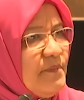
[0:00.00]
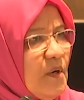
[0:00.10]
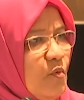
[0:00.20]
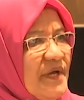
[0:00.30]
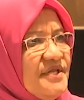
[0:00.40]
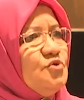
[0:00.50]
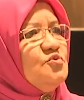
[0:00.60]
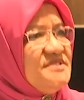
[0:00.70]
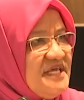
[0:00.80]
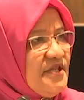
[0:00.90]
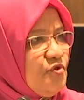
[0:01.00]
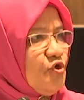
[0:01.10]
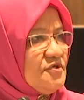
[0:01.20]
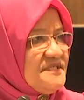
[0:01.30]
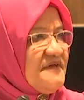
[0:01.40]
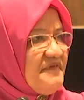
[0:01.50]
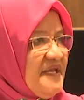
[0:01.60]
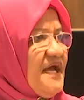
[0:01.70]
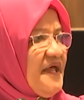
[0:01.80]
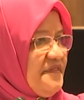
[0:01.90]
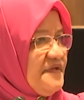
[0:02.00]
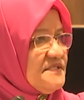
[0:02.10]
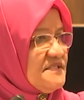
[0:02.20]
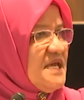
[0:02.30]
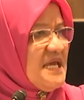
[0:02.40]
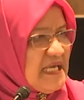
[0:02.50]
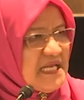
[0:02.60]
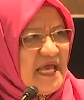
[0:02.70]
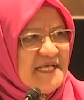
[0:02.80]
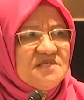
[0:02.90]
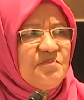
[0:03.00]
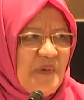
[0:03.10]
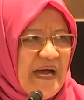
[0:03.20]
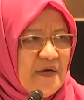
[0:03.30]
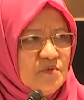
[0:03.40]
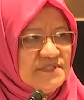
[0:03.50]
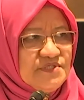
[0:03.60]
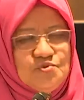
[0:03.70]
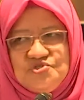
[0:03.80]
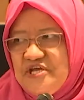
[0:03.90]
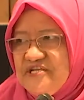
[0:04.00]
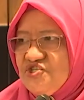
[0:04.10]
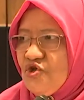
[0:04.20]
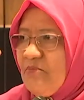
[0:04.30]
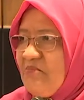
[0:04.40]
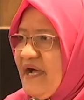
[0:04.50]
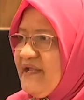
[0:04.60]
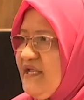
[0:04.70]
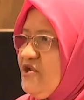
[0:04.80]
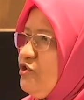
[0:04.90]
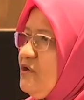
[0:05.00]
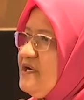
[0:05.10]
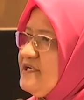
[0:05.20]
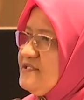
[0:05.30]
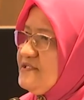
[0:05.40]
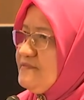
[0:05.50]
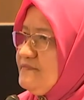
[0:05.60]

about what you say to yourself and others. It has powers to change your mind and your heart.